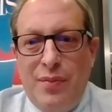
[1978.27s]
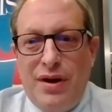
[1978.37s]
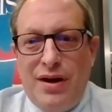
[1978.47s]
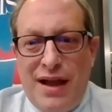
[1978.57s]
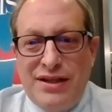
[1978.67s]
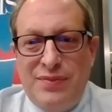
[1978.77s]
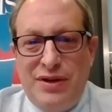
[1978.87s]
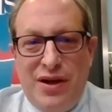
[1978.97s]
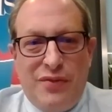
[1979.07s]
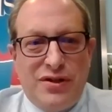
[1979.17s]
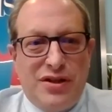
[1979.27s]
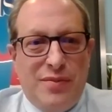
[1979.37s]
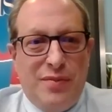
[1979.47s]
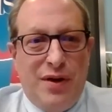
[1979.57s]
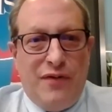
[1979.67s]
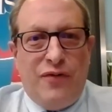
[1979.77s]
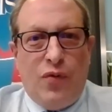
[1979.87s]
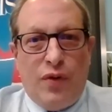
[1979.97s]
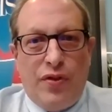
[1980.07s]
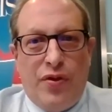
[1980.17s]
but it has to be done with some
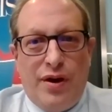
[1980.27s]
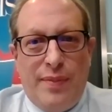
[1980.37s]
forethought